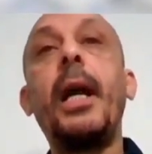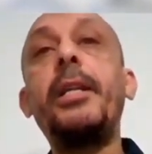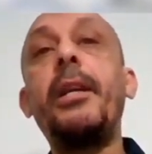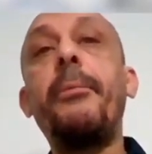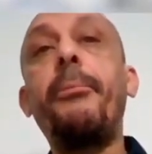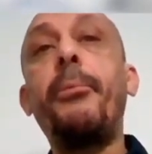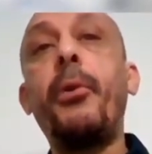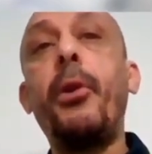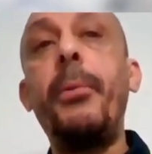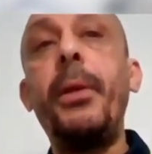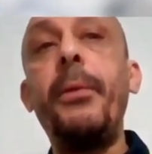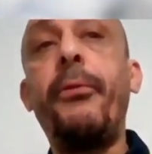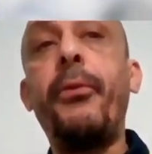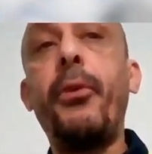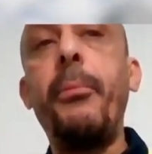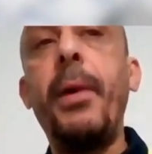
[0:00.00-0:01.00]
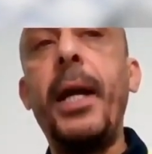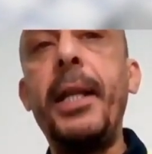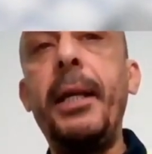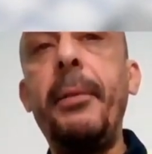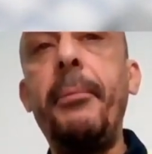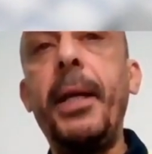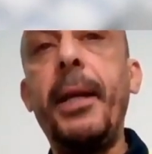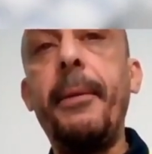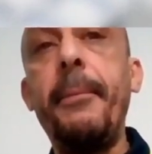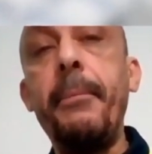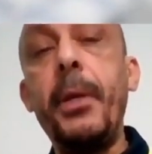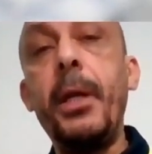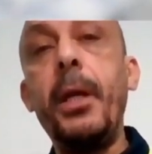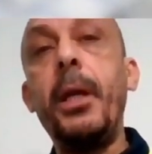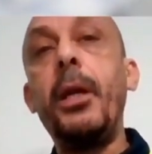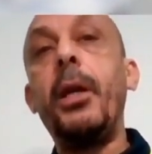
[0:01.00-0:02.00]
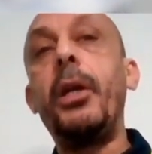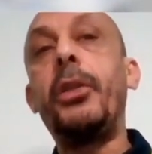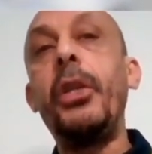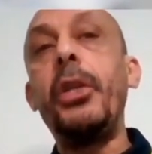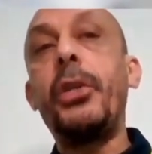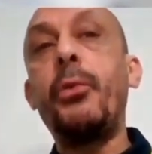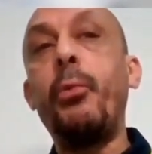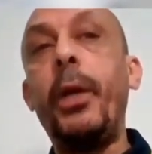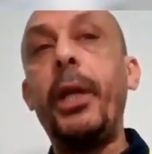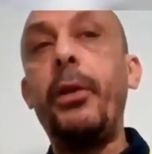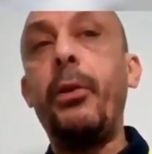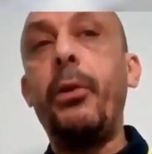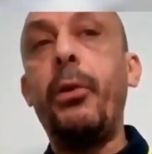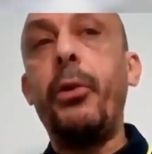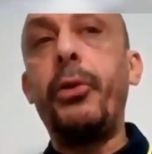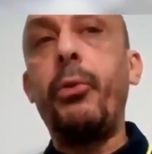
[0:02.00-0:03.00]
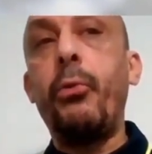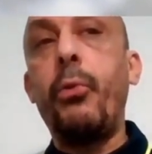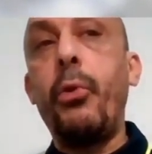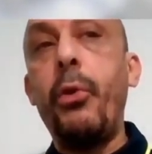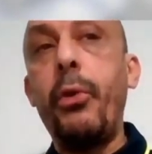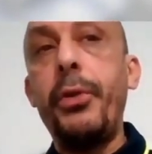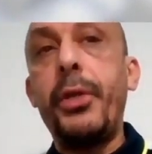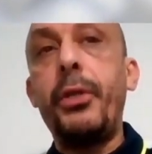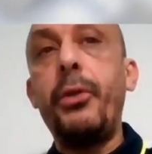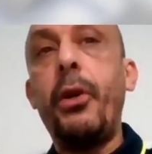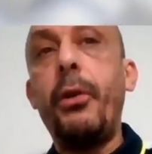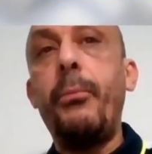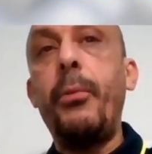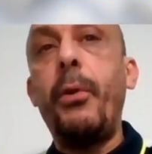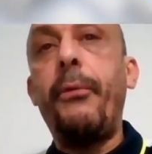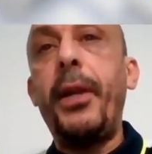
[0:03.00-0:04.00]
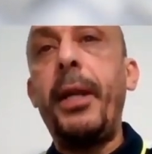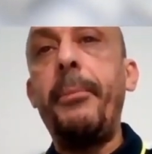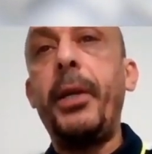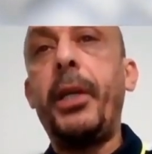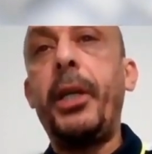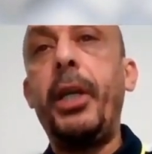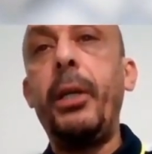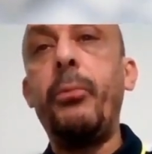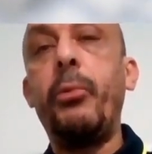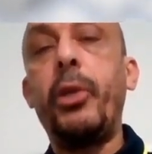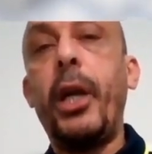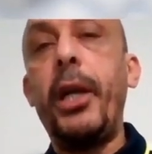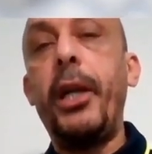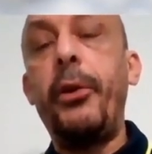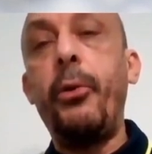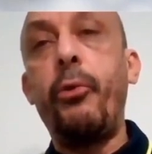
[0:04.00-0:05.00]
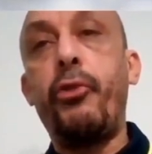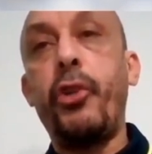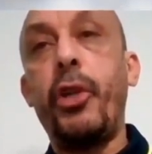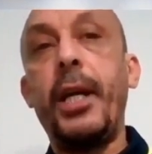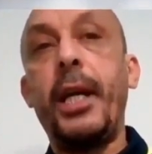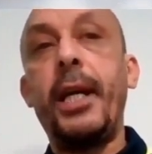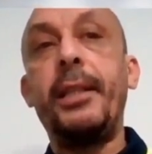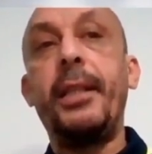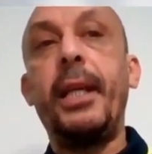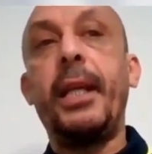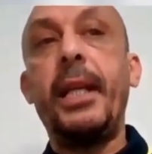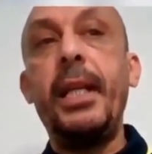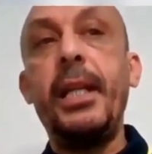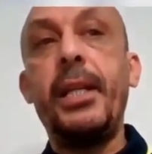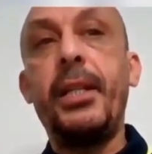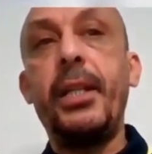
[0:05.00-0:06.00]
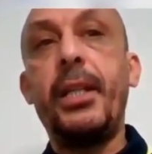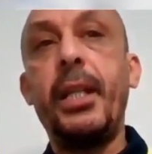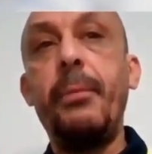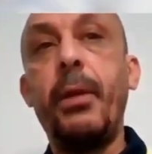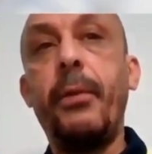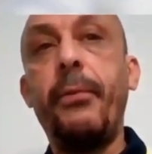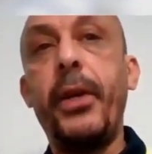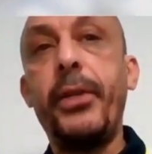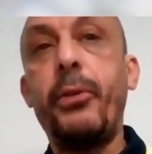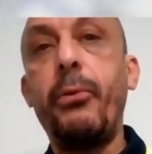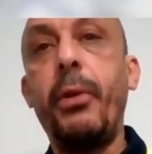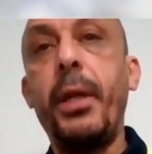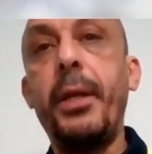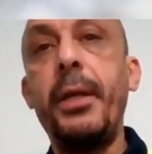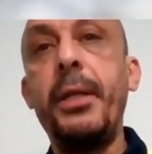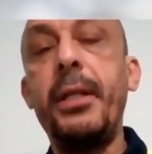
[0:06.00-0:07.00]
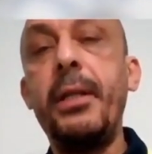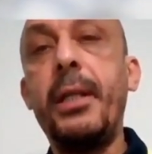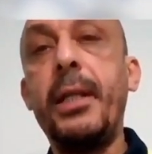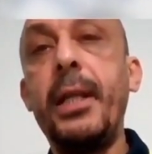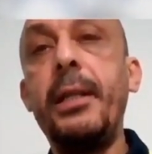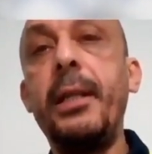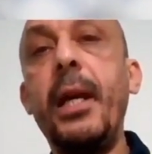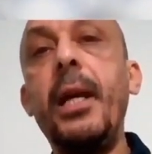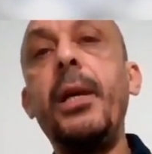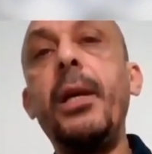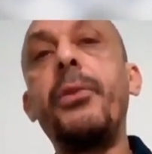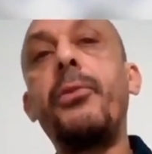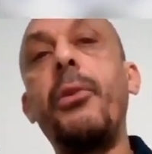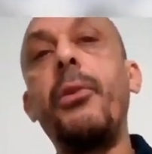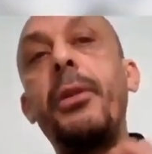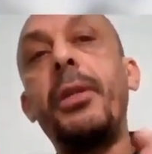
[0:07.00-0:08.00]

The other problem from anemia, it is well known to cause normovolemic hemodilution and decrease systemic vascular resistance.